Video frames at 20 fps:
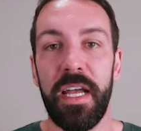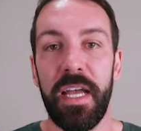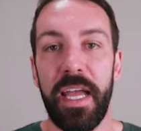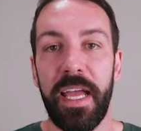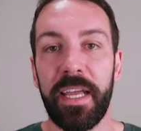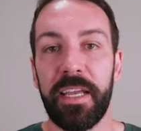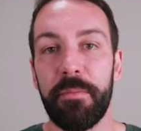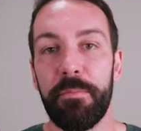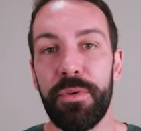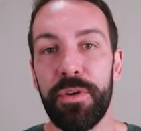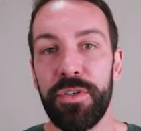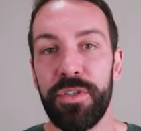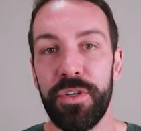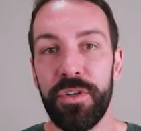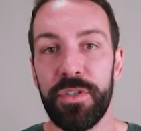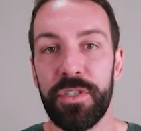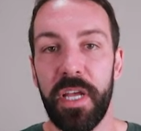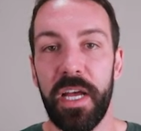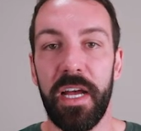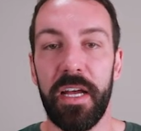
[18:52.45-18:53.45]
It can
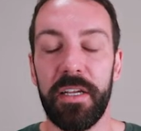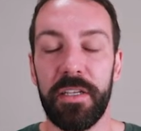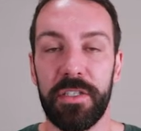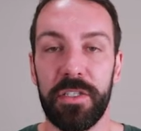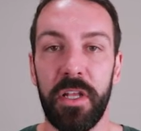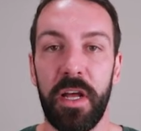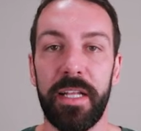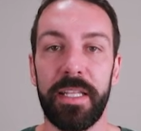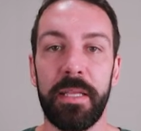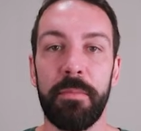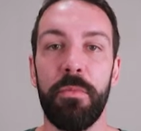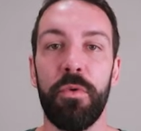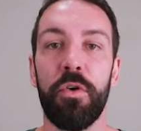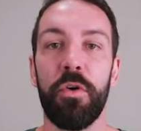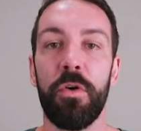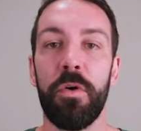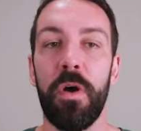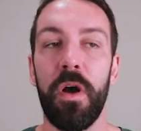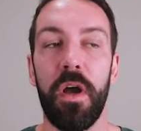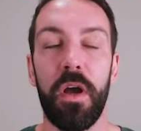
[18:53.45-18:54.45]
produce a slightly
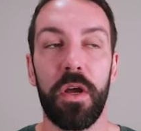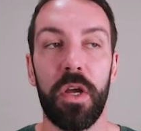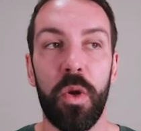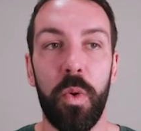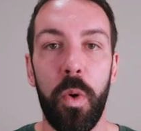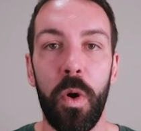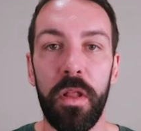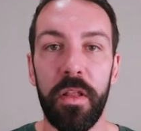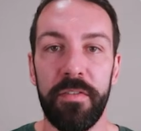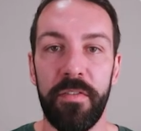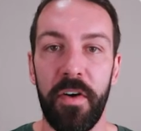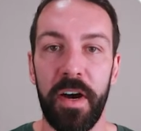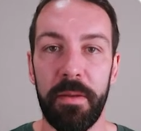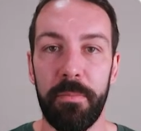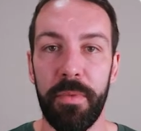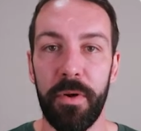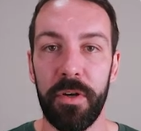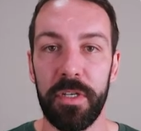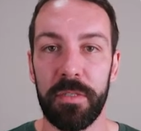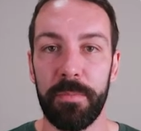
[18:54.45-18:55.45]
more qualified
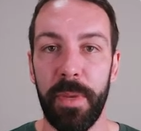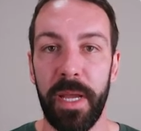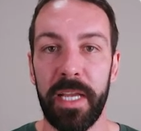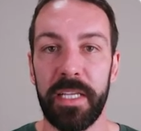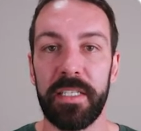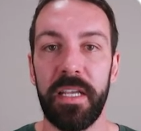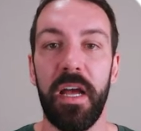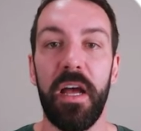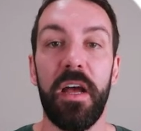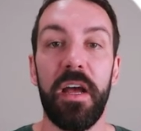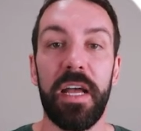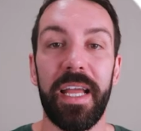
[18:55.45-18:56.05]
prospects.